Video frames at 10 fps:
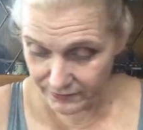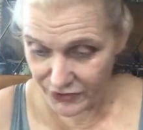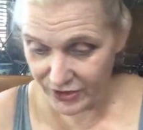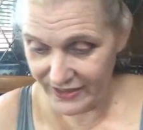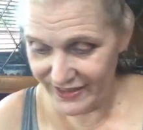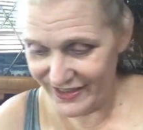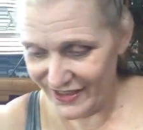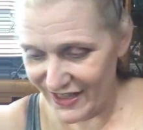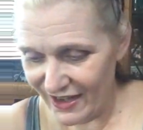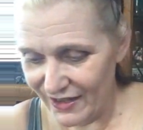Jury's
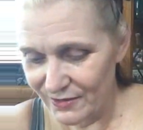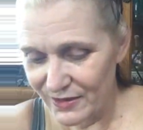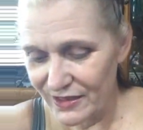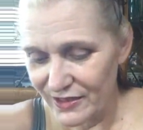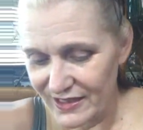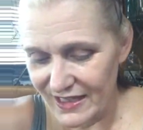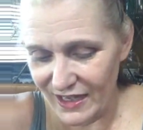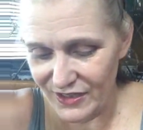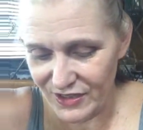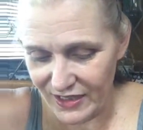still out on whether it is
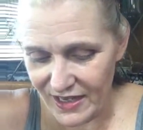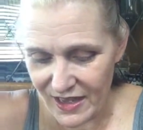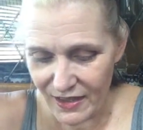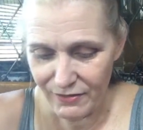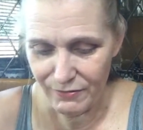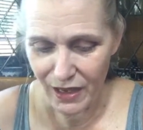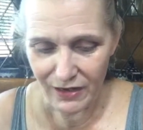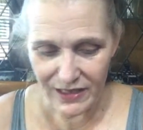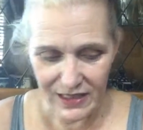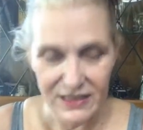actually
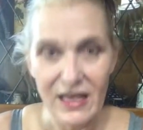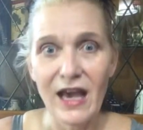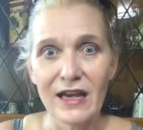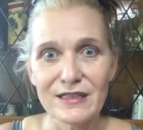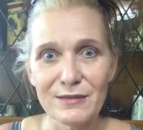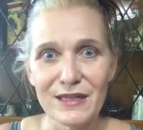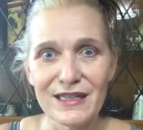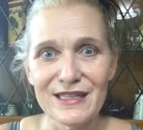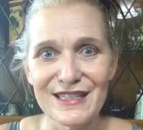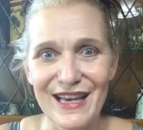Better Than Sex. I'm
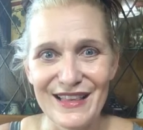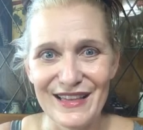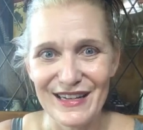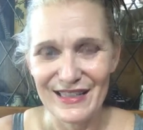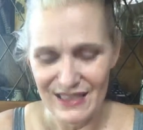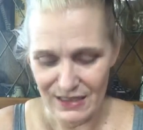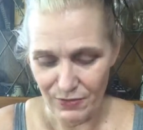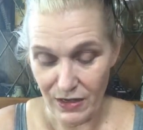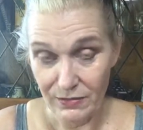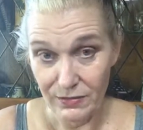gonna say that it's
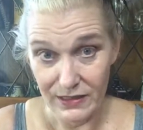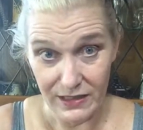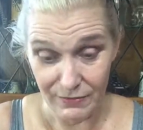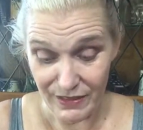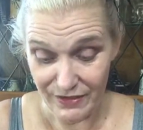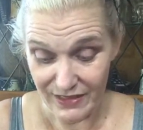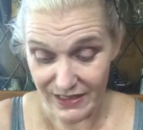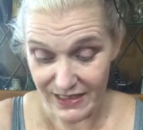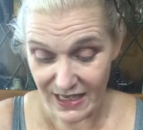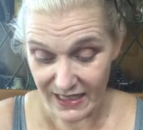probably not better
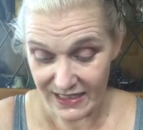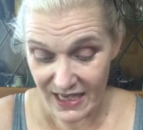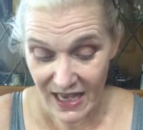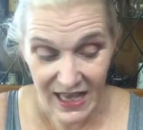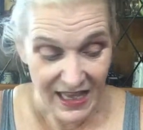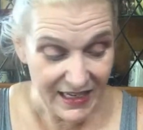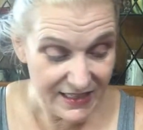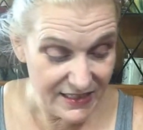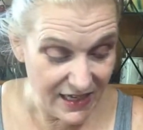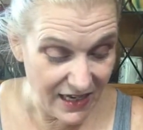than Sex. It
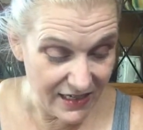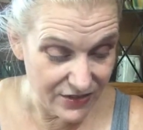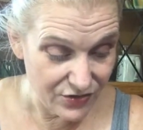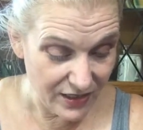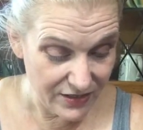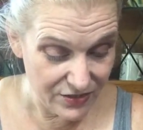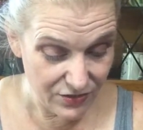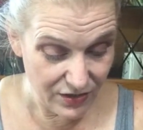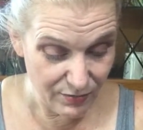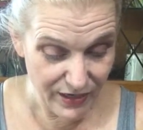is not a
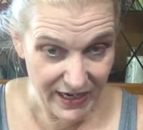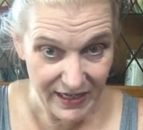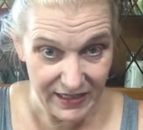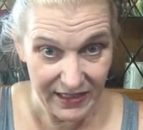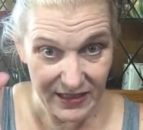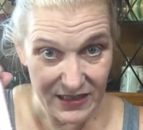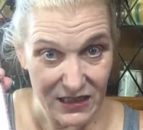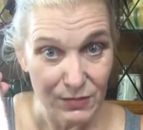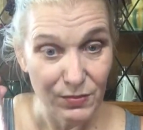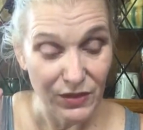drugstore brand. It is a
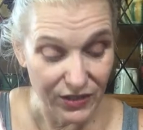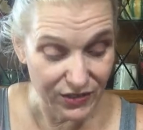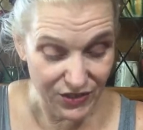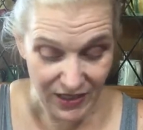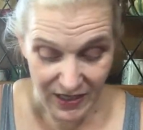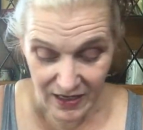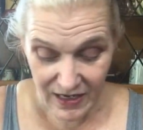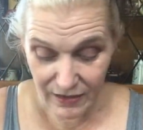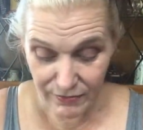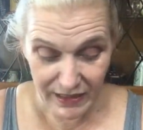splurge.
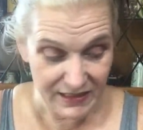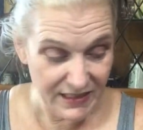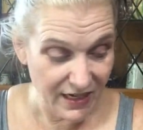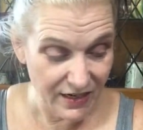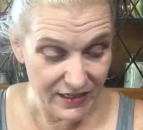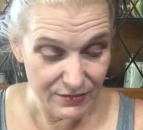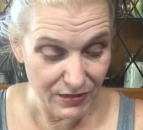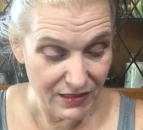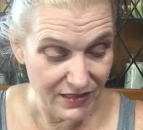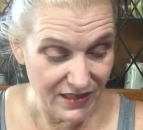Mascara is
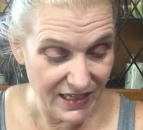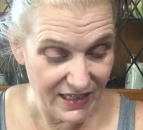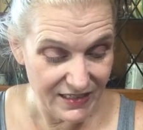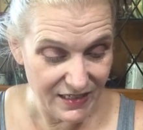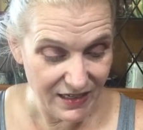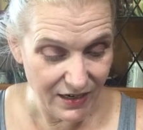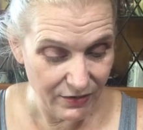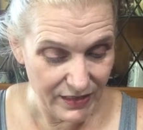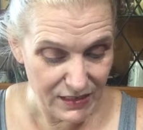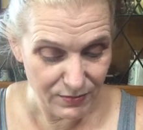one of the things that I
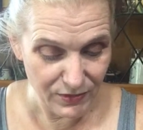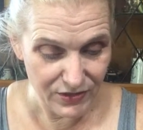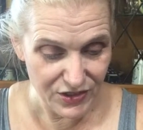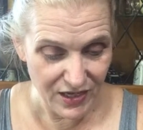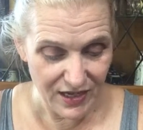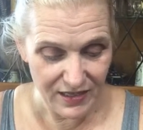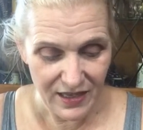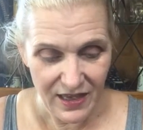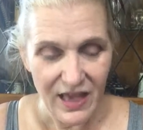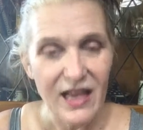always splurge on.
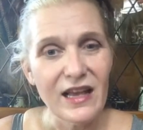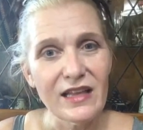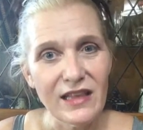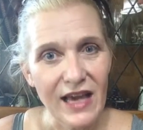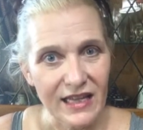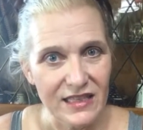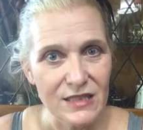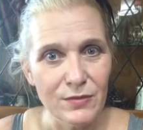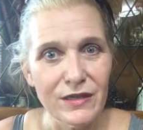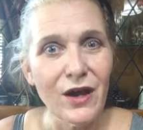And I like
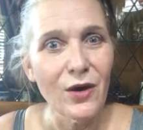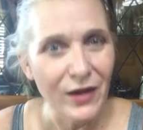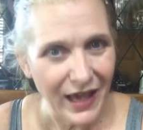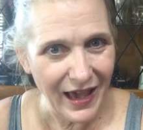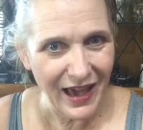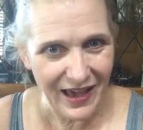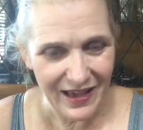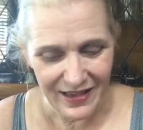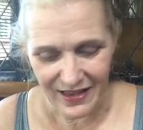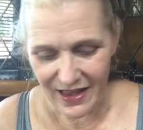this one okay.
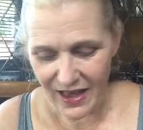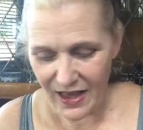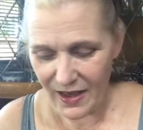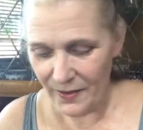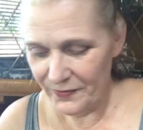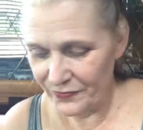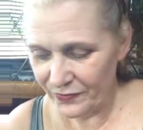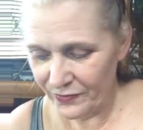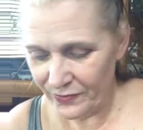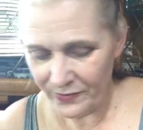
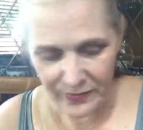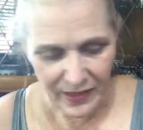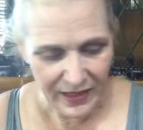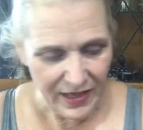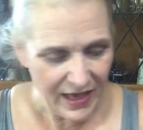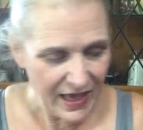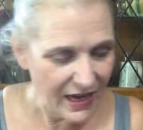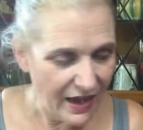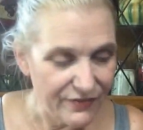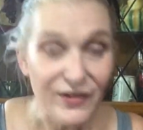And
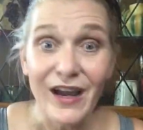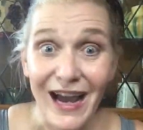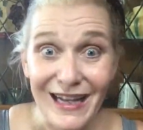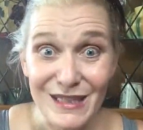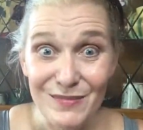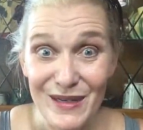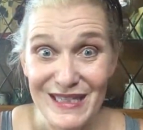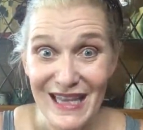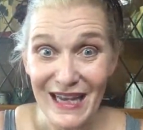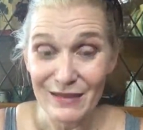I forgot to
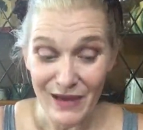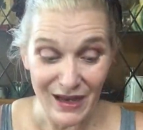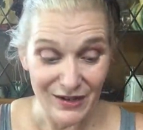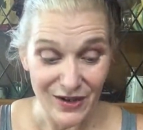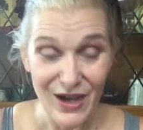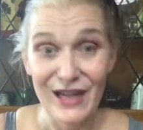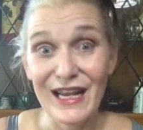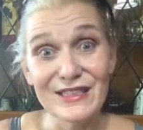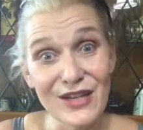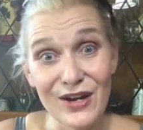put setting powder on.
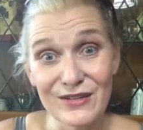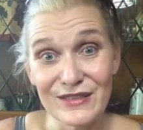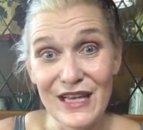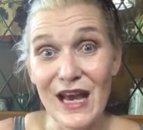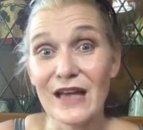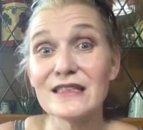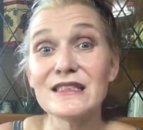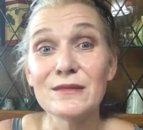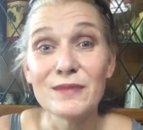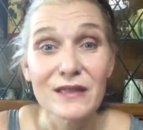I don't
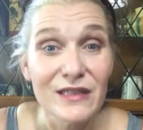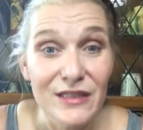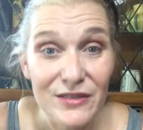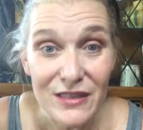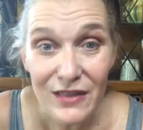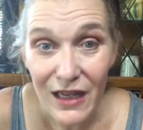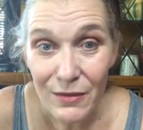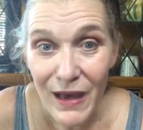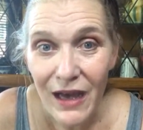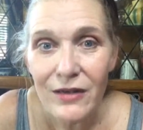typically use a lot
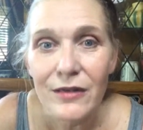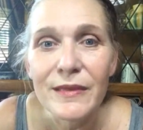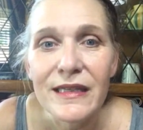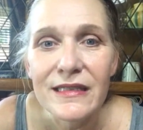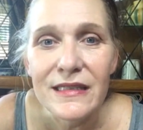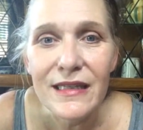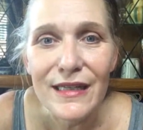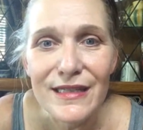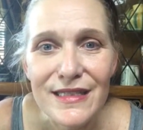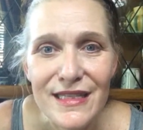of powder because it
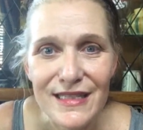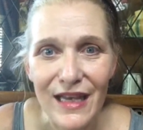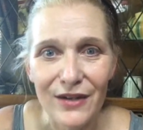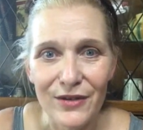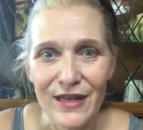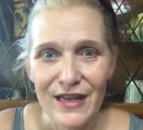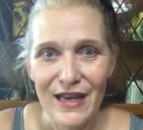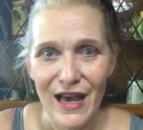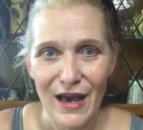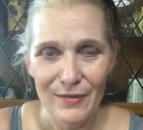tends to settle
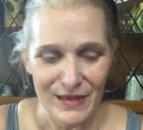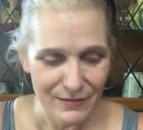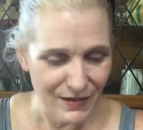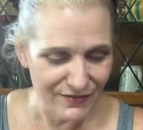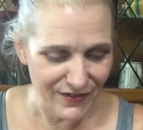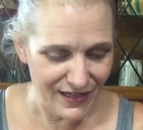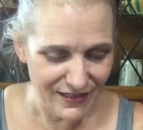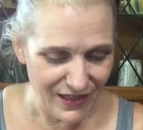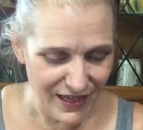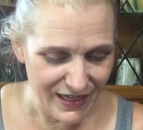in my fine
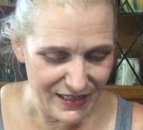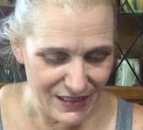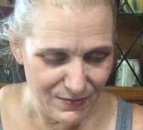lines.